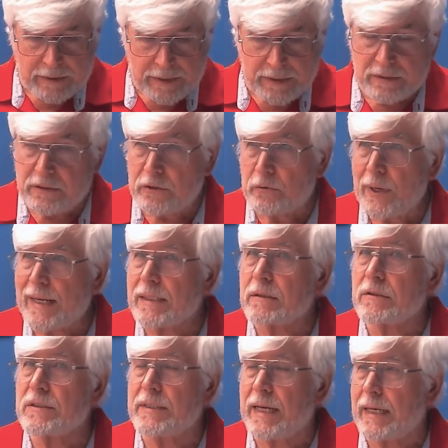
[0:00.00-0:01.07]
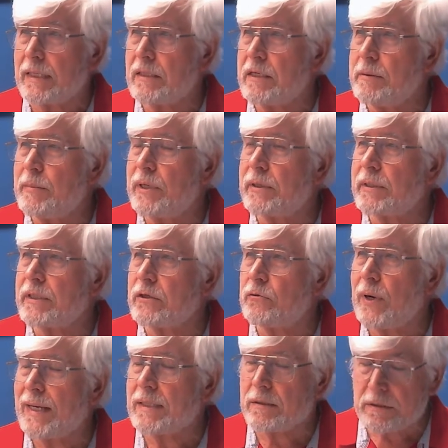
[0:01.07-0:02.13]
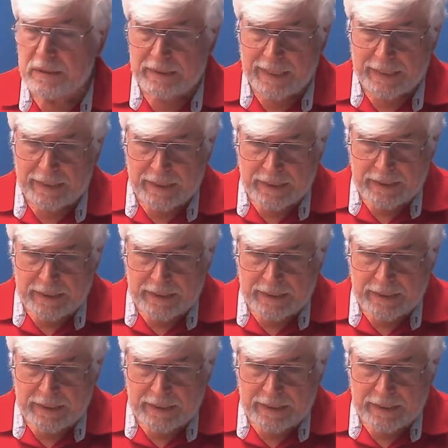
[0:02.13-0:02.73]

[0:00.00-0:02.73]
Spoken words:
is the rattlesnake, the American rattlesnake,